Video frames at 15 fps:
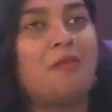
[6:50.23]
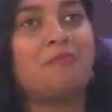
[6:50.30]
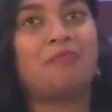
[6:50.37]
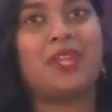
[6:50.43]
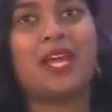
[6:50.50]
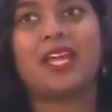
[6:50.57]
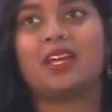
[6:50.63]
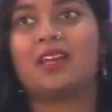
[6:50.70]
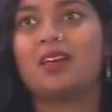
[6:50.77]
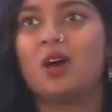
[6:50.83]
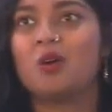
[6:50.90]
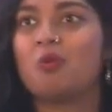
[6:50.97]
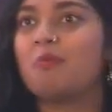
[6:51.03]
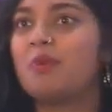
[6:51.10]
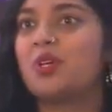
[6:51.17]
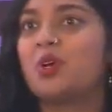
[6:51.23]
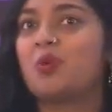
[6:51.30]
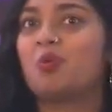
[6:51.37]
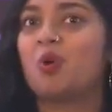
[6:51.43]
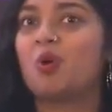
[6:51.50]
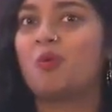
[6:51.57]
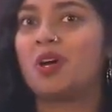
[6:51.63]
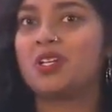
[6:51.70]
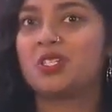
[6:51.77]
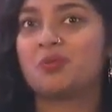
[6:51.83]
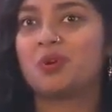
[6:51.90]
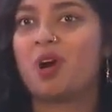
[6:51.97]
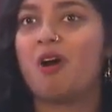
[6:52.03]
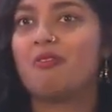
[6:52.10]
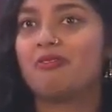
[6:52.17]
like a woman who wore one to
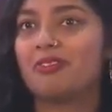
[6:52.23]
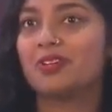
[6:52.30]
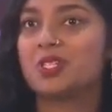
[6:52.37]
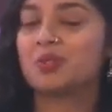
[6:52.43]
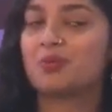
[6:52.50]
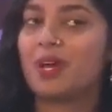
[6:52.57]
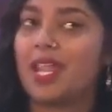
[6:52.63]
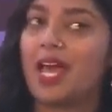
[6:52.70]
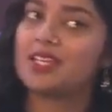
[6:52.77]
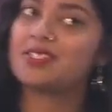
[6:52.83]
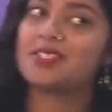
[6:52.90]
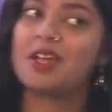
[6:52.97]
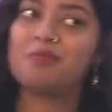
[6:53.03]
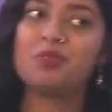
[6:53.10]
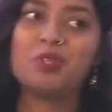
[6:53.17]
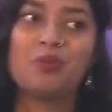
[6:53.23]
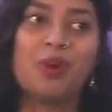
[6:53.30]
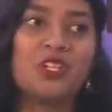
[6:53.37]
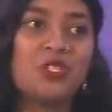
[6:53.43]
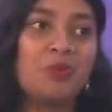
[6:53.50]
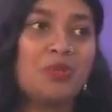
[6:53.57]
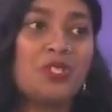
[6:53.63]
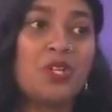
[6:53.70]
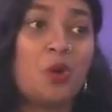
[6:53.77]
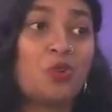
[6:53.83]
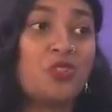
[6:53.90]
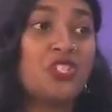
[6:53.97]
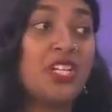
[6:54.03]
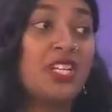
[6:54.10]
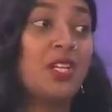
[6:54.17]
a conference where last time she went, she was told
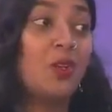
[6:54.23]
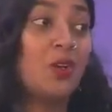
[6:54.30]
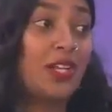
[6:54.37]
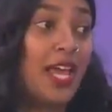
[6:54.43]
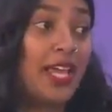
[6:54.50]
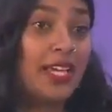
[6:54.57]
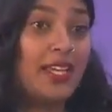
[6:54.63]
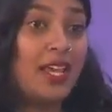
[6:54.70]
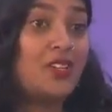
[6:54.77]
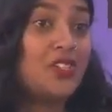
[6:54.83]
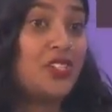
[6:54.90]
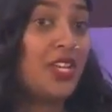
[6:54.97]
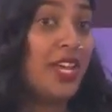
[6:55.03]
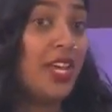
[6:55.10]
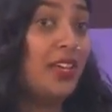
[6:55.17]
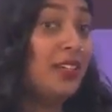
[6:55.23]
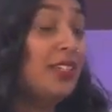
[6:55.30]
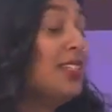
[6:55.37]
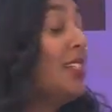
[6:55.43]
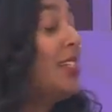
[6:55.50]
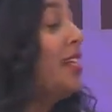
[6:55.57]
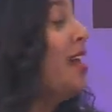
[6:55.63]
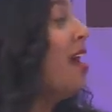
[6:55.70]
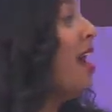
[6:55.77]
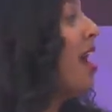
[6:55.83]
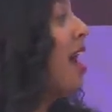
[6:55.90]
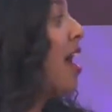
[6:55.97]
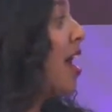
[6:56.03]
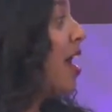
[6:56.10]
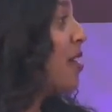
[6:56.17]
she didn't look like an engineer.
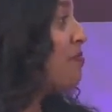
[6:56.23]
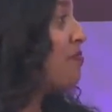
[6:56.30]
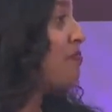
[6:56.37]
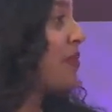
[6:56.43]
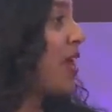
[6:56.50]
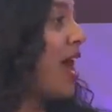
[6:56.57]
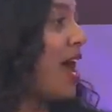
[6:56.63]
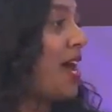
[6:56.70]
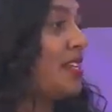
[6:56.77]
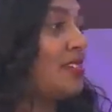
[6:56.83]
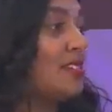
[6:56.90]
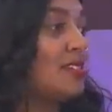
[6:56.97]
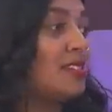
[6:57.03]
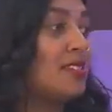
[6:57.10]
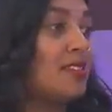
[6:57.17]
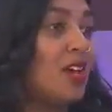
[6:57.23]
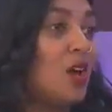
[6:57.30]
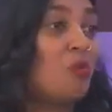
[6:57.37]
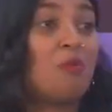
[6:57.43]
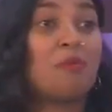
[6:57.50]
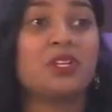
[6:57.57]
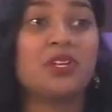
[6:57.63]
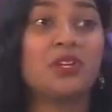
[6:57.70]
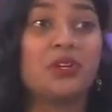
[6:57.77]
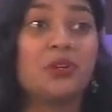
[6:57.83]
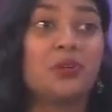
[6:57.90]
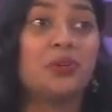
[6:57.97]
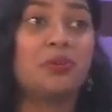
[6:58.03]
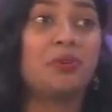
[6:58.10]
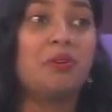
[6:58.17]
And a woman
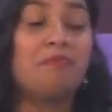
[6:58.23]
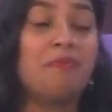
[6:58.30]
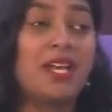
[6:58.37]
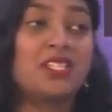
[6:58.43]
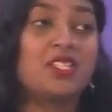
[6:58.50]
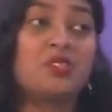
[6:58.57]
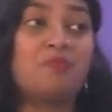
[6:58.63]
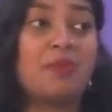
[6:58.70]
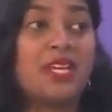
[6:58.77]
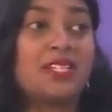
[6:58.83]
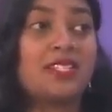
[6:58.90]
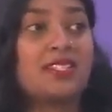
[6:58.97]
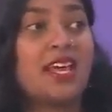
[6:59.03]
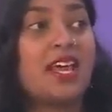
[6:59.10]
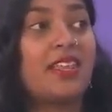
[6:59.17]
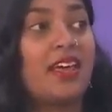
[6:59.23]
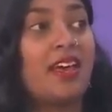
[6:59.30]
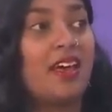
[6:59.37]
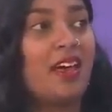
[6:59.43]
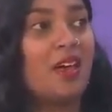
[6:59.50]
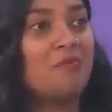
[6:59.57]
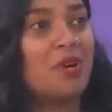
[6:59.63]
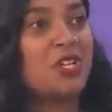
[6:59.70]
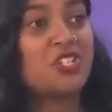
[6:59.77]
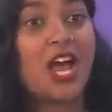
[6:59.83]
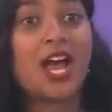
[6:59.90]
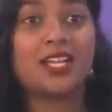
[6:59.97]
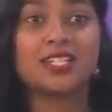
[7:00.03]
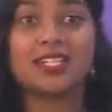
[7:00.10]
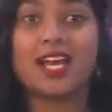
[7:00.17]
who messaged me to say that a
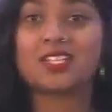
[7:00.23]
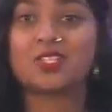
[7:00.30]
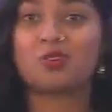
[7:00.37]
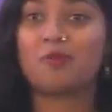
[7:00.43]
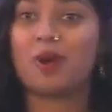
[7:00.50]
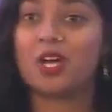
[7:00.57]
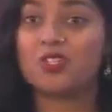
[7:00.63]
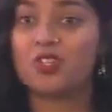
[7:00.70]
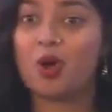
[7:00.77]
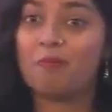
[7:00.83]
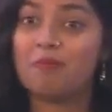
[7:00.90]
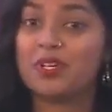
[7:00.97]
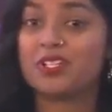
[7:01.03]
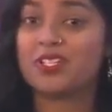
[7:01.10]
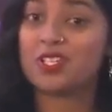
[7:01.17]
child had asked her about a job because he